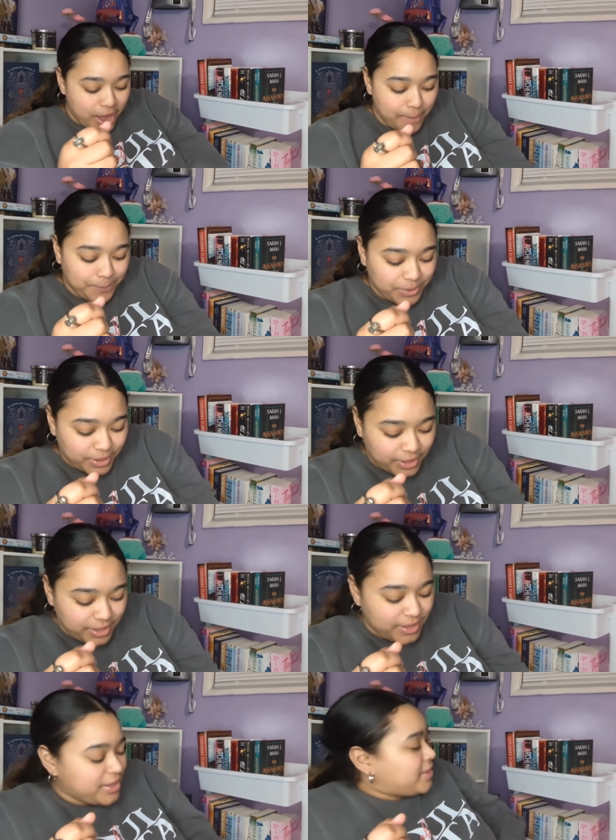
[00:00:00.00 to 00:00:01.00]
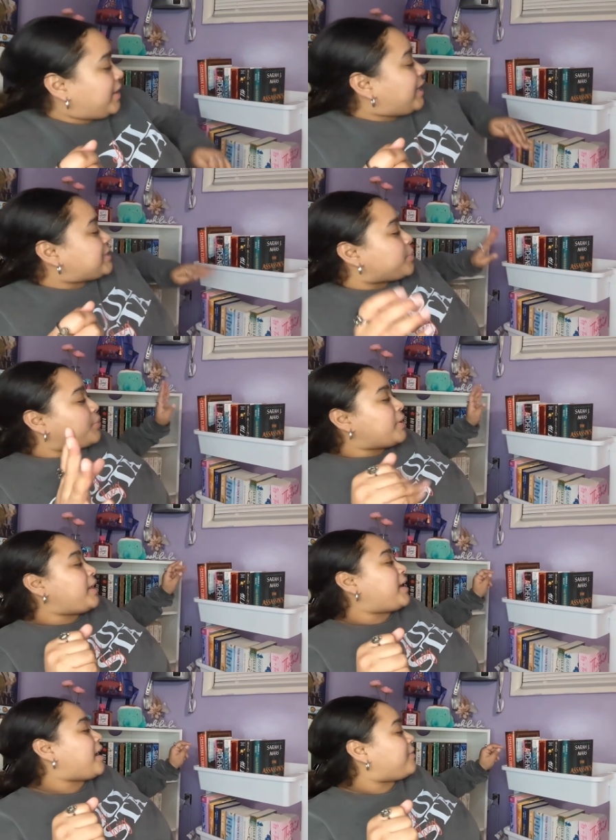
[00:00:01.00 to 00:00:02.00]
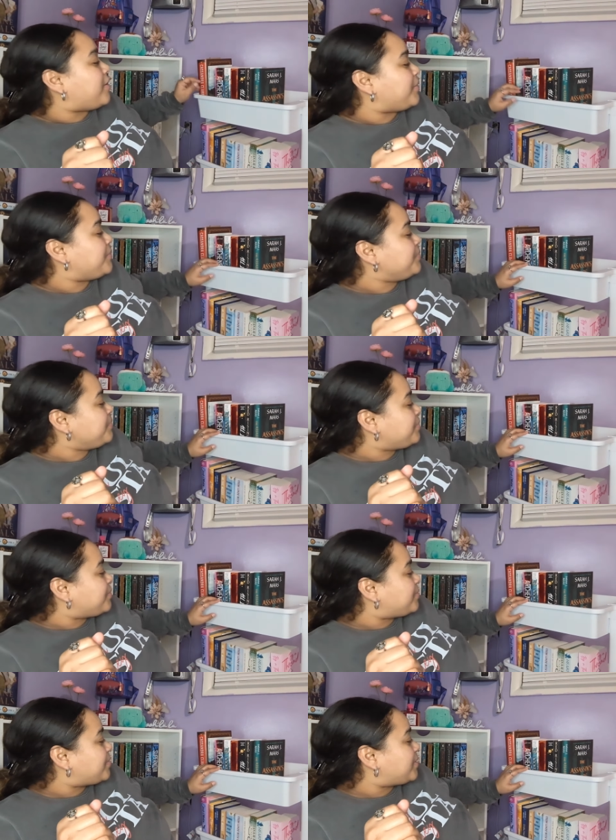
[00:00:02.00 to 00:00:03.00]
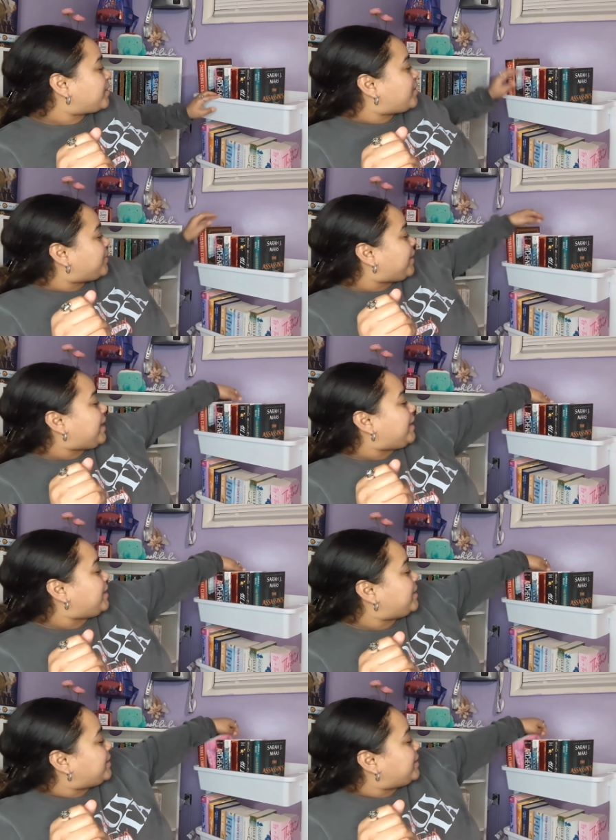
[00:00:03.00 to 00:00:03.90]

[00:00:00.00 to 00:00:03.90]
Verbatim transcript: a book that has a pretty cover. Okay.